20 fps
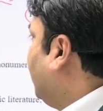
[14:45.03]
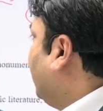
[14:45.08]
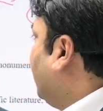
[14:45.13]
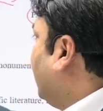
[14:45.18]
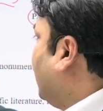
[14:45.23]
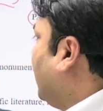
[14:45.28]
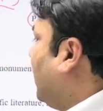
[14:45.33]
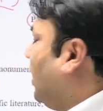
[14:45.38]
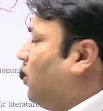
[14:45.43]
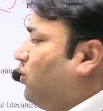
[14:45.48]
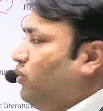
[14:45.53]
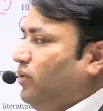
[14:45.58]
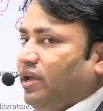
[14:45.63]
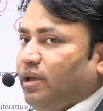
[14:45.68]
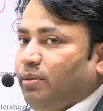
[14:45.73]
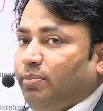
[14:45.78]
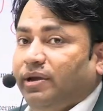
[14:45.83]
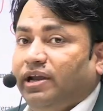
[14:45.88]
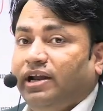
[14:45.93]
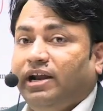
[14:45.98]
how
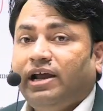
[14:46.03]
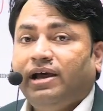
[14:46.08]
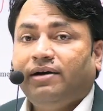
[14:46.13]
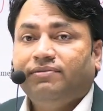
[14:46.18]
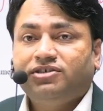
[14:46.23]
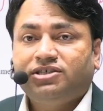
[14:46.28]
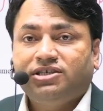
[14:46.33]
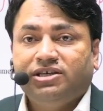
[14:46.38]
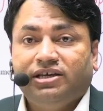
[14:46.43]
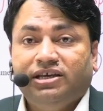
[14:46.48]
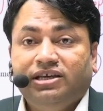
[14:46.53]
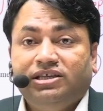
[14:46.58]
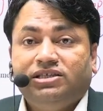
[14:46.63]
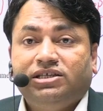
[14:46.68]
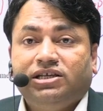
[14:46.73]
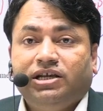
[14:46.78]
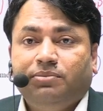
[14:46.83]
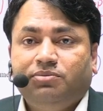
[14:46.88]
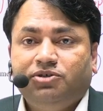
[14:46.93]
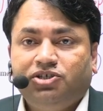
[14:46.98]
epigraphs,
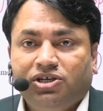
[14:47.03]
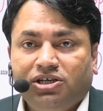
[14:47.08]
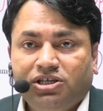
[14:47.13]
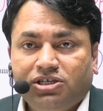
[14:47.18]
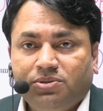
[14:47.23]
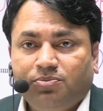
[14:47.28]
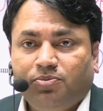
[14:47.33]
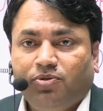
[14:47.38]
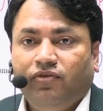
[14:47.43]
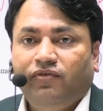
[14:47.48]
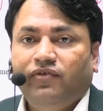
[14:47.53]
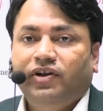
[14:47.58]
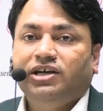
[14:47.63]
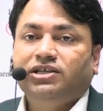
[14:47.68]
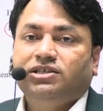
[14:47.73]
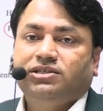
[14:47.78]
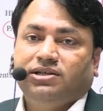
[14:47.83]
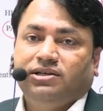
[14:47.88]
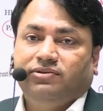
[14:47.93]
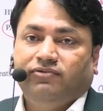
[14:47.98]
inscriptions proved as
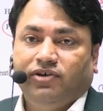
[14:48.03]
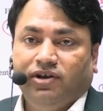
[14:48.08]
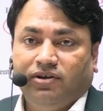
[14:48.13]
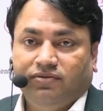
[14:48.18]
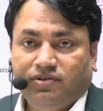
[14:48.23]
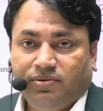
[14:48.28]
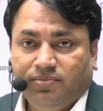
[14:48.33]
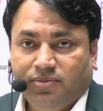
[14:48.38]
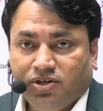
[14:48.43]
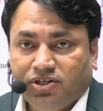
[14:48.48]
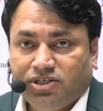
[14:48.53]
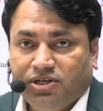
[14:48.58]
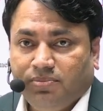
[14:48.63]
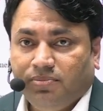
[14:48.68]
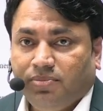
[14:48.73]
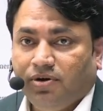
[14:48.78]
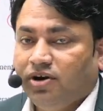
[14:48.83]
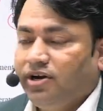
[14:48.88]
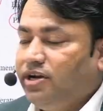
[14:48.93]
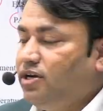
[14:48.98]
one of the most
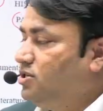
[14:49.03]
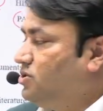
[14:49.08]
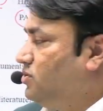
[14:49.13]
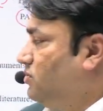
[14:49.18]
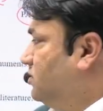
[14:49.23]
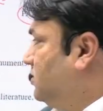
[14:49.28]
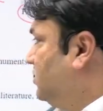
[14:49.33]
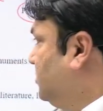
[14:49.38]
important sources of